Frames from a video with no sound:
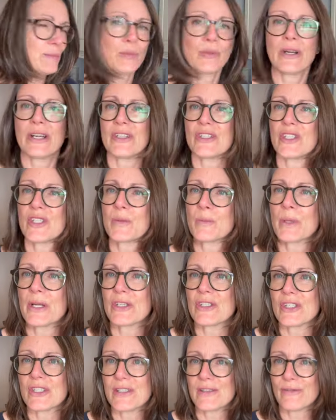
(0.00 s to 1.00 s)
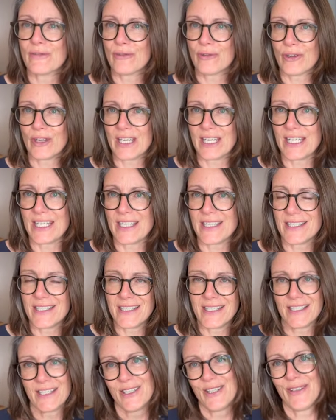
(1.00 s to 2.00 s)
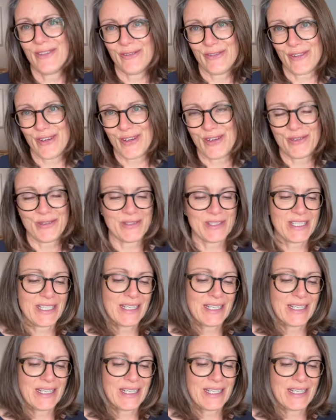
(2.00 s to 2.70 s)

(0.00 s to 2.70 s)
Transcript: Precious, precious free food.